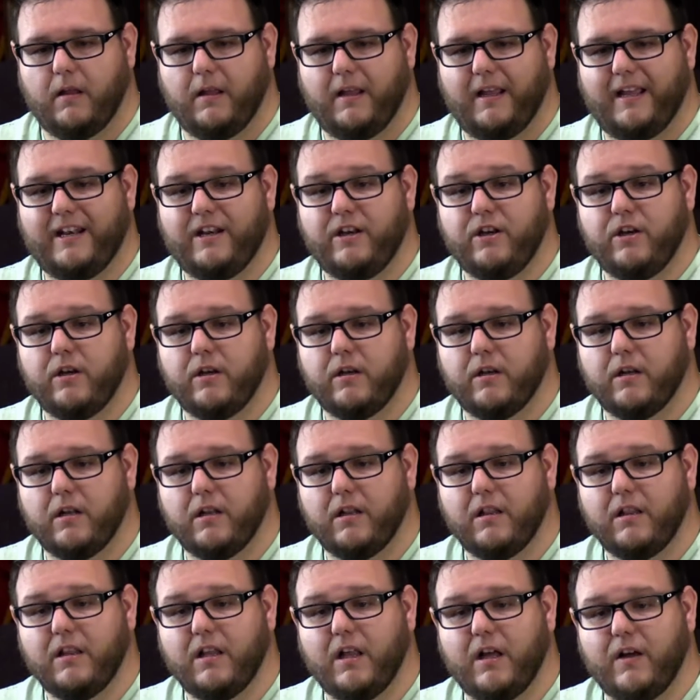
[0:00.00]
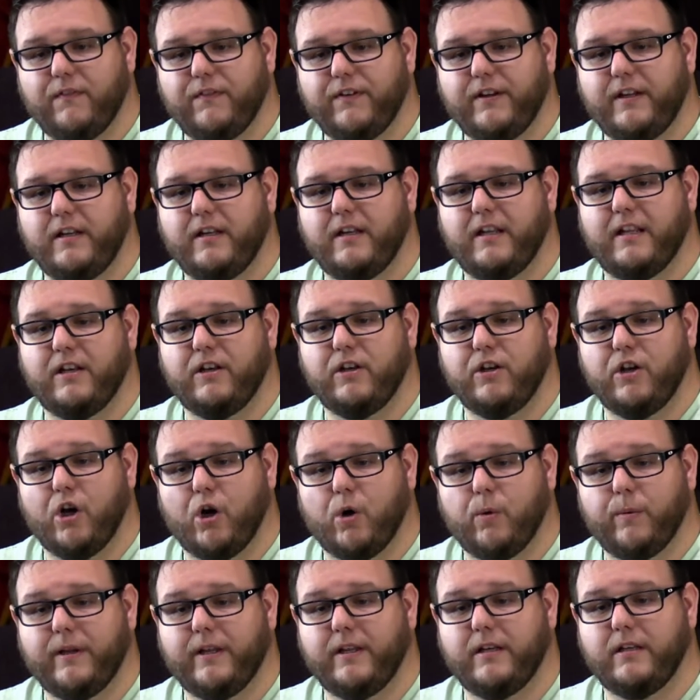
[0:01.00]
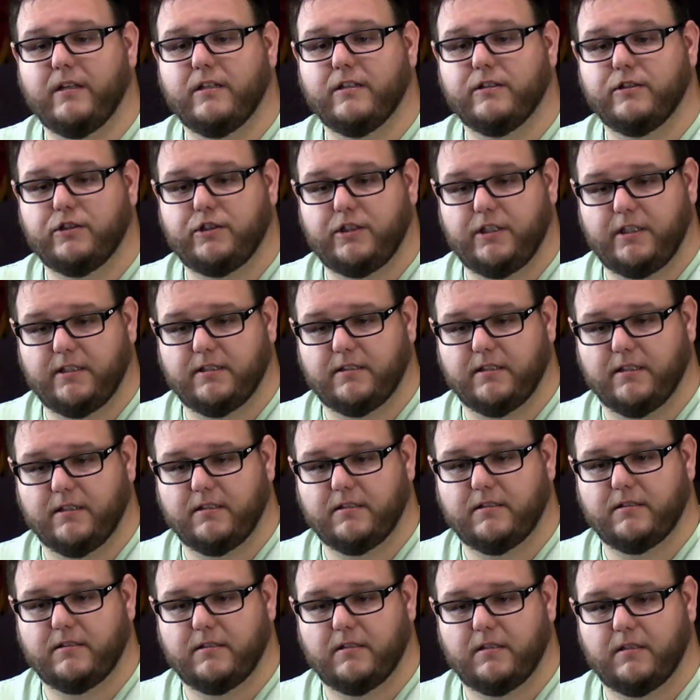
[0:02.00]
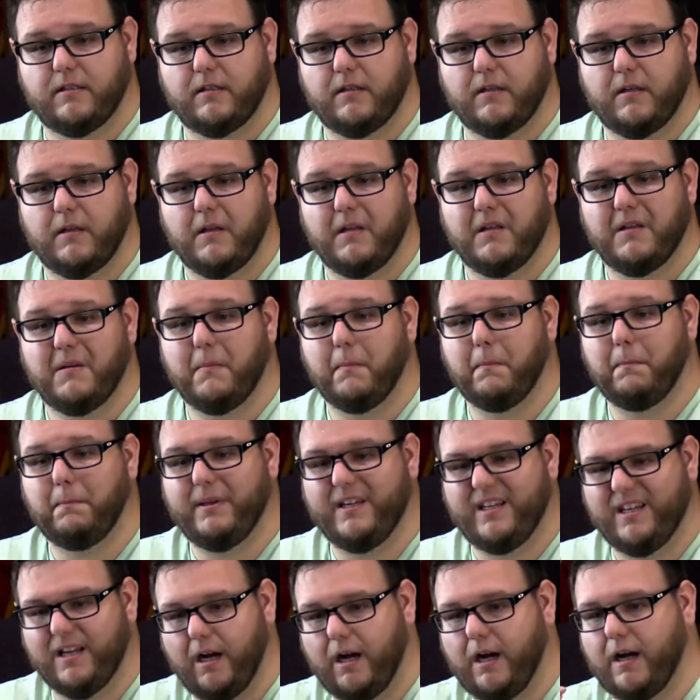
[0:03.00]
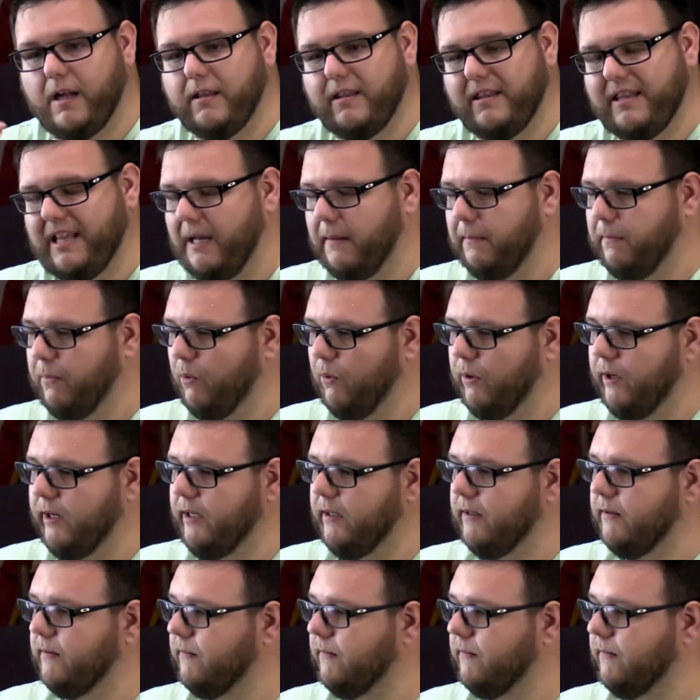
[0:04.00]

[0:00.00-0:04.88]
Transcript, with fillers: in loving and knowing Jesus beyond that point.